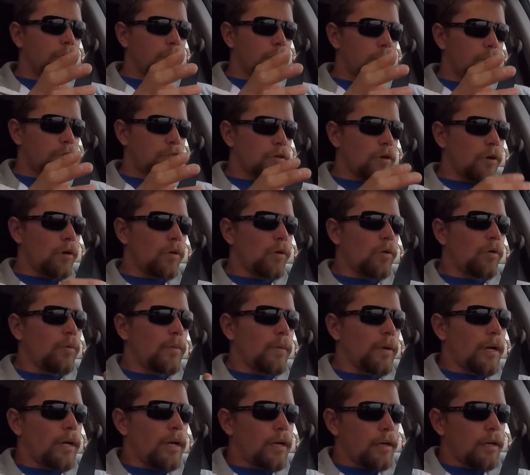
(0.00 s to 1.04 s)
So
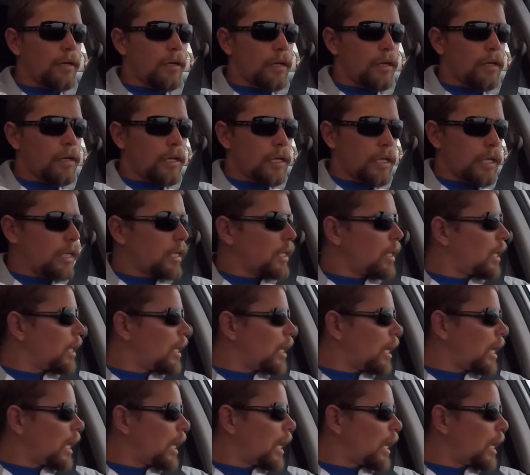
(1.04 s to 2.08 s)

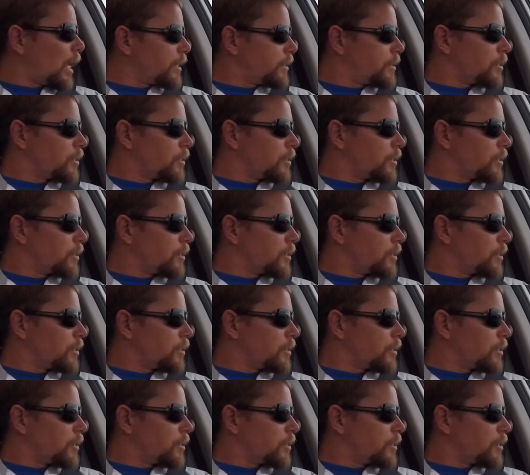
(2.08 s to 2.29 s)
I